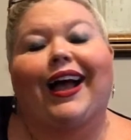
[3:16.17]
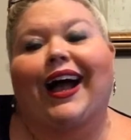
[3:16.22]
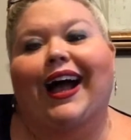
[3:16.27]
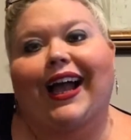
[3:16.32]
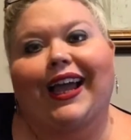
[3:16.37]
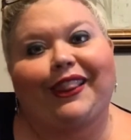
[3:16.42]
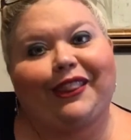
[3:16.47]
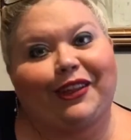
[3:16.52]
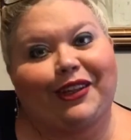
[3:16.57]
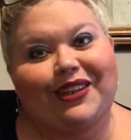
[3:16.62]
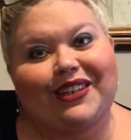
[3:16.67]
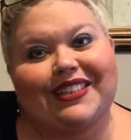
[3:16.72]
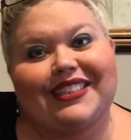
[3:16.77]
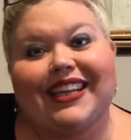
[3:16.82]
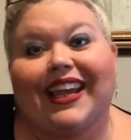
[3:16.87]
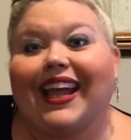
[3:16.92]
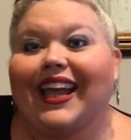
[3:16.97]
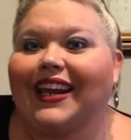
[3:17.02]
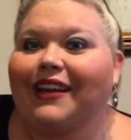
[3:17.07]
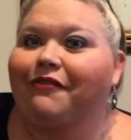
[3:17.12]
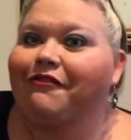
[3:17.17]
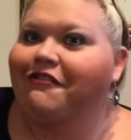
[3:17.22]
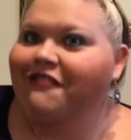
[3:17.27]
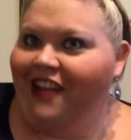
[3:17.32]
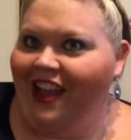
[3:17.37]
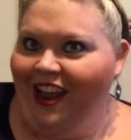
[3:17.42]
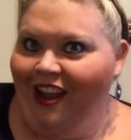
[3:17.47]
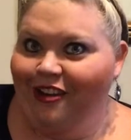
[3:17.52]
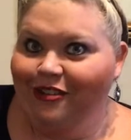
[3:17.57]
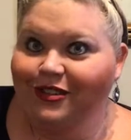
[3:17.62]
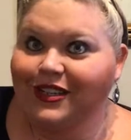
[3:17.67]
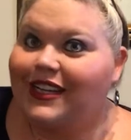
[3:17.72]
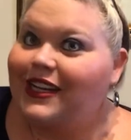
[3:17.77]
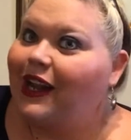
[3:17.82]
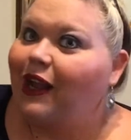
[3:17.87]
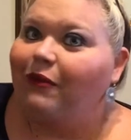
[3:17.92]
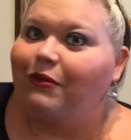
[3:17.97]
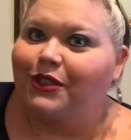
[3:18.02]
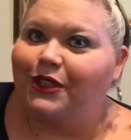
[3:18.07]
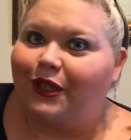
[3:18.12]
I looked and found, and
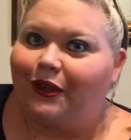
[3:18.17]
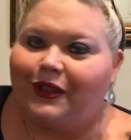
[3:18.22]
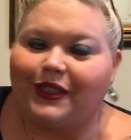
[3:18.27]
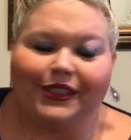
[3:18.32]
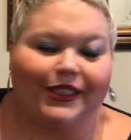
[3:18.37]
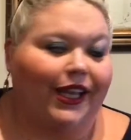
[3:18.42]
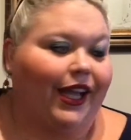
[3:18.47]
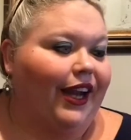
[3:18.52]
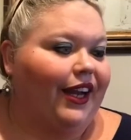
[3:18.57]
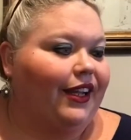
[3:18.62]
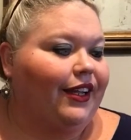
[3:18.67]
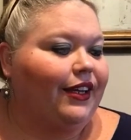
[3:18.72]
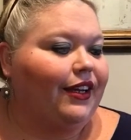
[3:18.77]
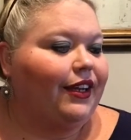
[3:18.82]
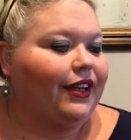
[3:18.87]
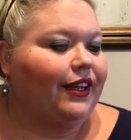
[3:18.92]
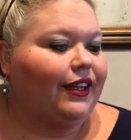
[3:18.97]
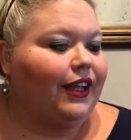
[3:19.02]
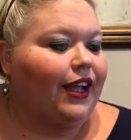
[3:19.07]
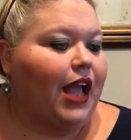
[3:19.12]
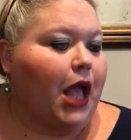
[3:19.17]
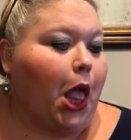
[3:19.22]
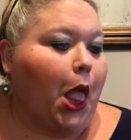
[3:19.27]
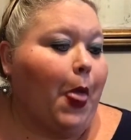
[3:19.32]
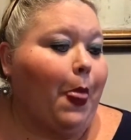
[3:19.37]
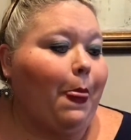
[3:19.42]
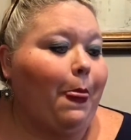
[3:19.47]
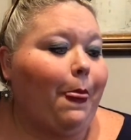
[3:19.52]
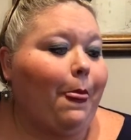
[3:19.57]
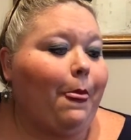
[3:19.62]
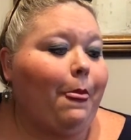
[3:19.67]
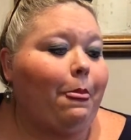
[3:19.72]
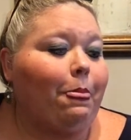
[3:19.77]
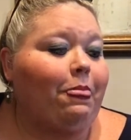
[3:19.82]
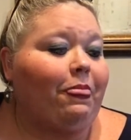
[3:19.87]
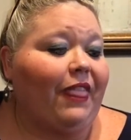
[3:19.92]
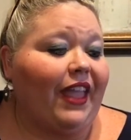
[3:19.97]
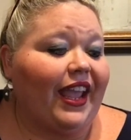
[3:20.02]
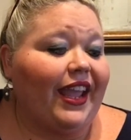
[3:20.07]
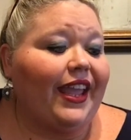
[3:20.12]
I'm so excited,
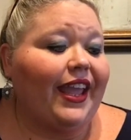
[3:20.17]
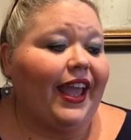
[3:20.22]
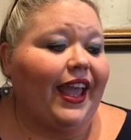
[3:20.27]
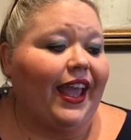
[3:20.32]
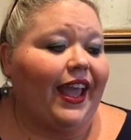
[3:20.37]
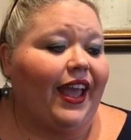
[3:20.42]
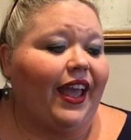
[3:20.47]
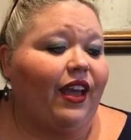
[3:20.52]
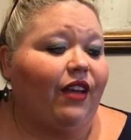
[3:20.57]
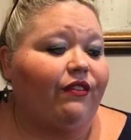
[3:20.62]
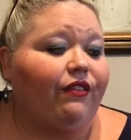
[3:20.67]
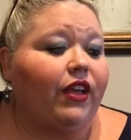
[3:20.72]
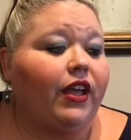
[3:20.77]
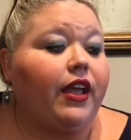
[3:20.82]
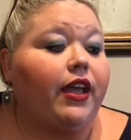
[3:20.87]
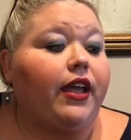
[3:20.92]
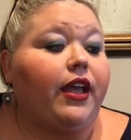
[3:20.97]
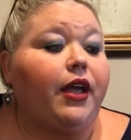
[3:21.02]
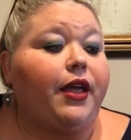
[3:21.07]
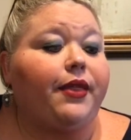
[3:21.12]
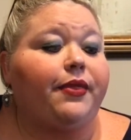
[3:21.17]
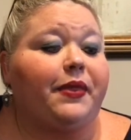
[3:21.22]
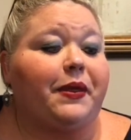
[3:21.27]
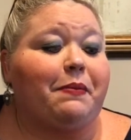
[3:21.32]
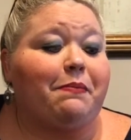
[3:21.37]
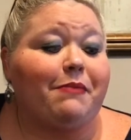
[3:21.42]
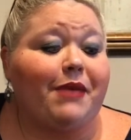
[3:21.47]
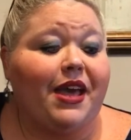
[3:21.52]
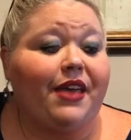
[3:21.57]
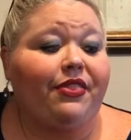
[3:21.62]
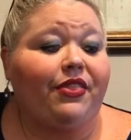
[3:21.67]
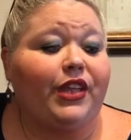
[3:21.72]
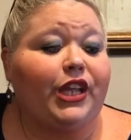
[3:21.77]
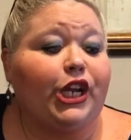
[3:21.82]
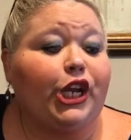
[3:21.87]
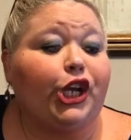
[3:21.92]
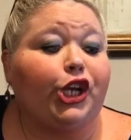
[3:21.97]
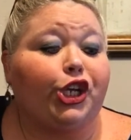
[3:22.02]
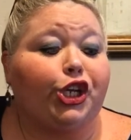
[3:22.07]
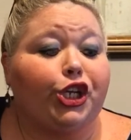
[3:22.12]
they have the
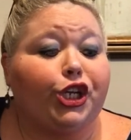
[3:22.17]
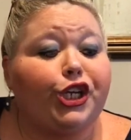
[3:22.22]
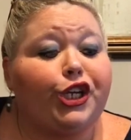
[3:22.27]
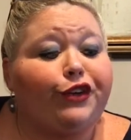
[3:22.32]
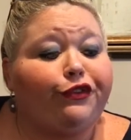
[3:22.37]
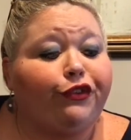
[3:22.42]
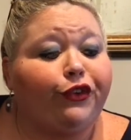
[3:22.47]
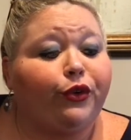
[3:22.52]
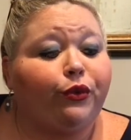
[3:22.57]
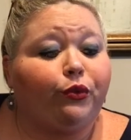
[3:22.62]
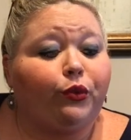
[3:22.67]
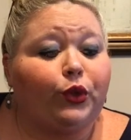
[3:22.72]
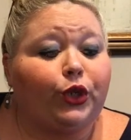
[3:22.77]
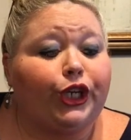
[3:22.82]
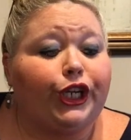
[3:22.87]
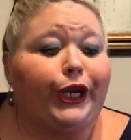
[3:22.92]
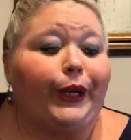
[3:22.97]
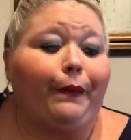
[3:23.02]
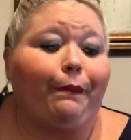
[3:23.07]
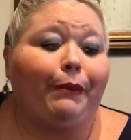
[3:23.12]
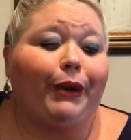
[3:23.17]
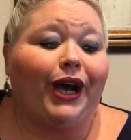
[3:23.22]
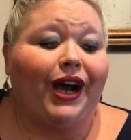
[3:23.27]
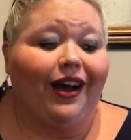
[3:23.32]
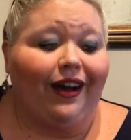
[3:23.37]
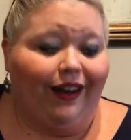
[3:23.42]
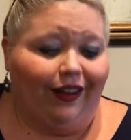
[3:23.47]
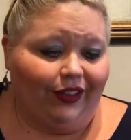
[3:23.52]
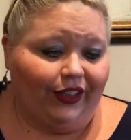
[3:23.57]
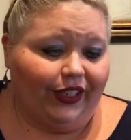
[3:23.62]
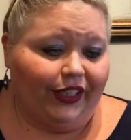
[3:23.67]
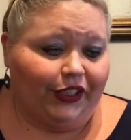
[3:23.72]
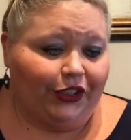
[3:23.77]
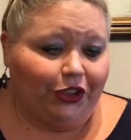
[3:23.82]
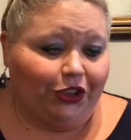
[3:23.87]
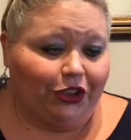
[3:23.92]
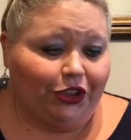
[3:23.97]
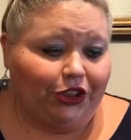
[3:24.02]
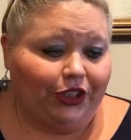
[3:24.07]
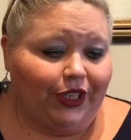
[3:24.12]
method Good for Wood
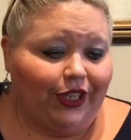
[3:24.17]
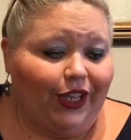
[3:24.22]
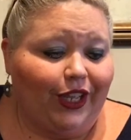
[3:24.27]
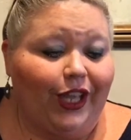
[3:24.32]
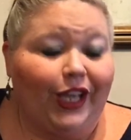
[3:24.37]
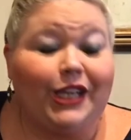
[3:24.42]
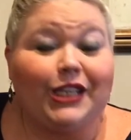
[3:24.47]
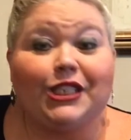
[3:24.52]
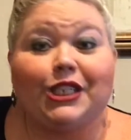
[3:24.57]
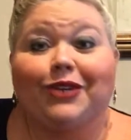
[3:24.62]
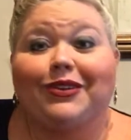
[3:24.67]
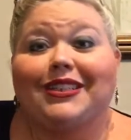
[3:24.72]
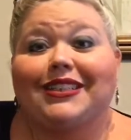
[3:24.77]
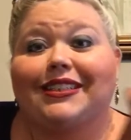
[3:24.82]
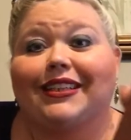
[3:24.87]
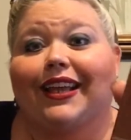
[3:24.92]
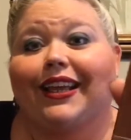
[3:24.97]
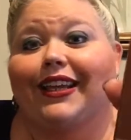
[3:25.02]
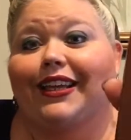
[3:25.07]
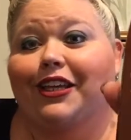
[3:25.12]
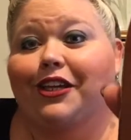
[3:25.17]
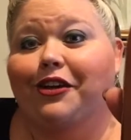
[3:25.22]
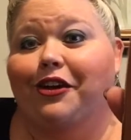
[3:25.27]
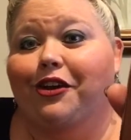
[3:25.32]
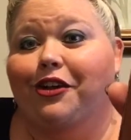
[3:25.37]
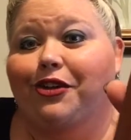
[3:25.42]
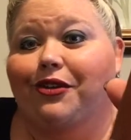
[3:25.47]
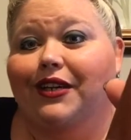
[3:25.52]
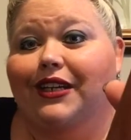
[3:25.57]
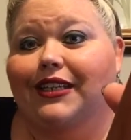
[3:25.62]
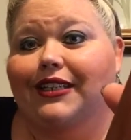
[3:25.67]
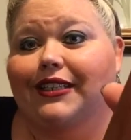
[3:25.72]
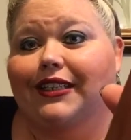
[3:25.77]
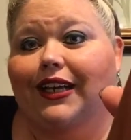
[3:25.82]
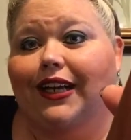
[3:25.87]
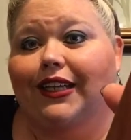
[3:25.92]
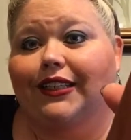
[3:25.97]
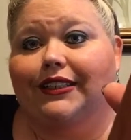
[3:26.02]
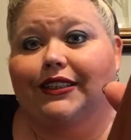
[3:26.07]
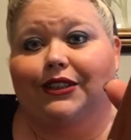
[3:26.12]
Polish. So it's like, you know, you can
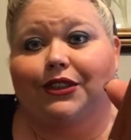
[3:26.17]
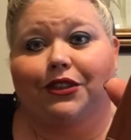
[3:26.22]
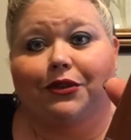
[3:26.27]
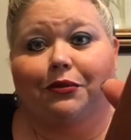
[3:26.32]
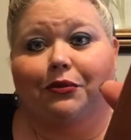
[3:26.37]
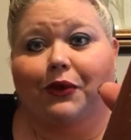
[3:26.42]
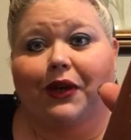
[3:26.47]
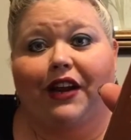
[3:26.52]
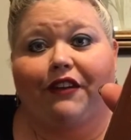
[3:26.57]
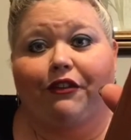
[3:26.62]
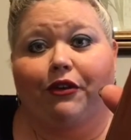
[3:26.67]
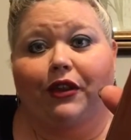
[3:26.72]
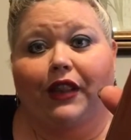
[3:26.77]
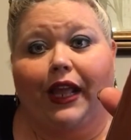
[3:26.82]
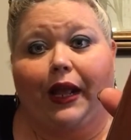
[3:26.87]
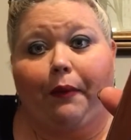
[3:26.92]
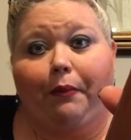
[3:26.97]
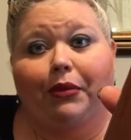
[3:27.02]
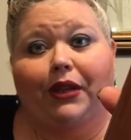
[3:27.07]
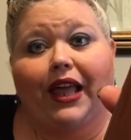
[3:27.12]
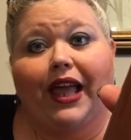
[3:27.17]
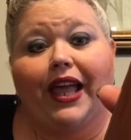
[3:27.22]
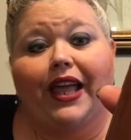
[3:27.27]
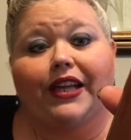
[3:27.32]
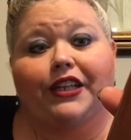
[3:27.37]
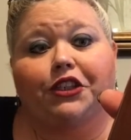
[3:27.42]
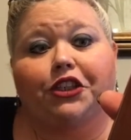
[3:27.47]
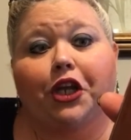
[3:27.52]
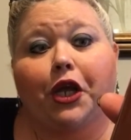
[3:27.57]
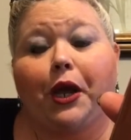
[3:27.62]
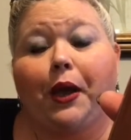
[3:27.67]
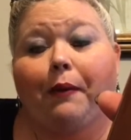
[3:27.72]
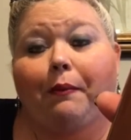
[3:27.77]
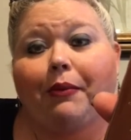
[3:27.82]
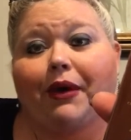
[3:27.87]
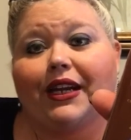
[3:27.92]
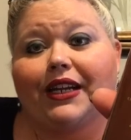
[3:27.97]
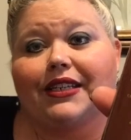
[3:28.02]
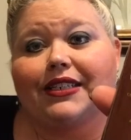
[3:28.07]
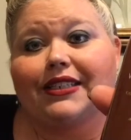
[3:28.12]
dust or whatever, like pledge,
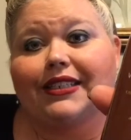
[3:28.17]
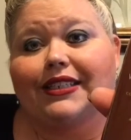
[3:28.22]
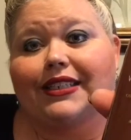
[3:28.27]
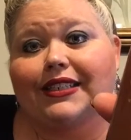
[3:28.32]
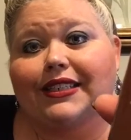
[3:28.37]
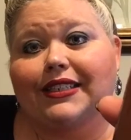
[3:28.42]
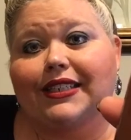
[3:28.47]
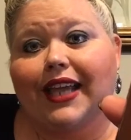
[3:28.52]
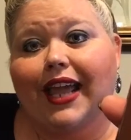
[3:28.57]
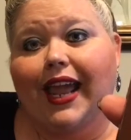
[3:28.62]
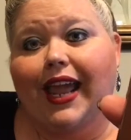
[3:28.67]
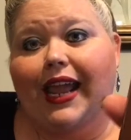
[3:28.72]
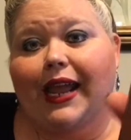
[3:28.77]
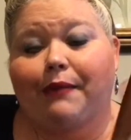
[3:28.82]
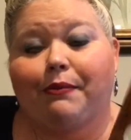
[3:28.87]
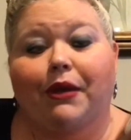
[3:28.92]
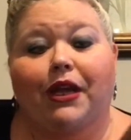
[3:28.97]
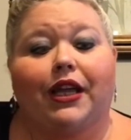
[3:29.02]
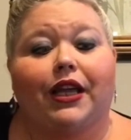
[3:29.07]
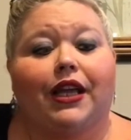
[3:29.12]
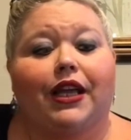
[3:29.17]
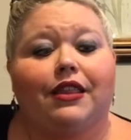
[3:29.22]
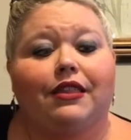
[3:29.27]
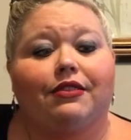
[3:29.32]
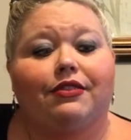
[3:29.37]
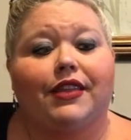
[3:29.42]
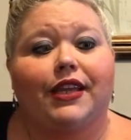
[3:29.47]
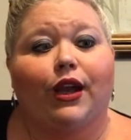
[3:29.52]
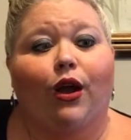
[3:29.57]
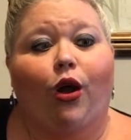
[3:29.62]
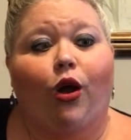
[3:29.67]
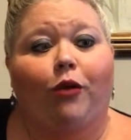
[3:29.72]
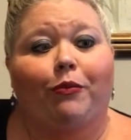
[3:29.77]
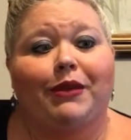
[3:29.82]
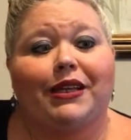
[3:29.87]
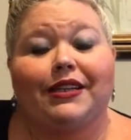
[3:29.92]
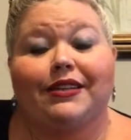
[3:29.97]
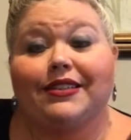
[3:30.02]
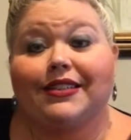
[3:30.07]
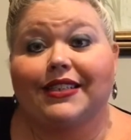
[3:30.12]
but it's the same, the
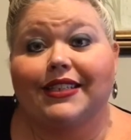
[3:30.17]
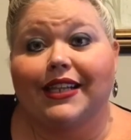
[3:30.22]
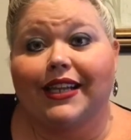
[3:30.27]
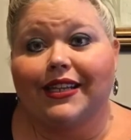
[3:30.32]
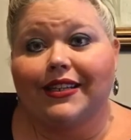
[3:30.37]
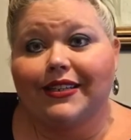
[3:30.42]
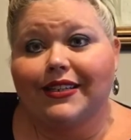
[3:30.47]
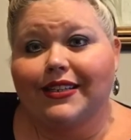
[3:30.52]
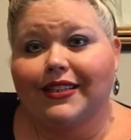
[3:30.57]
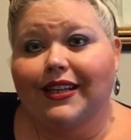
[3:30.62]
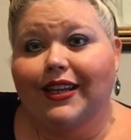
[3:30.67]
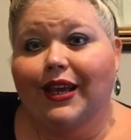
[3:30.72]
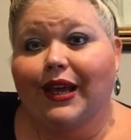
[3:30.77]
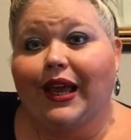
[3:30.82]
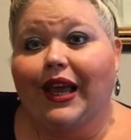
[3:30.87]
almond scent.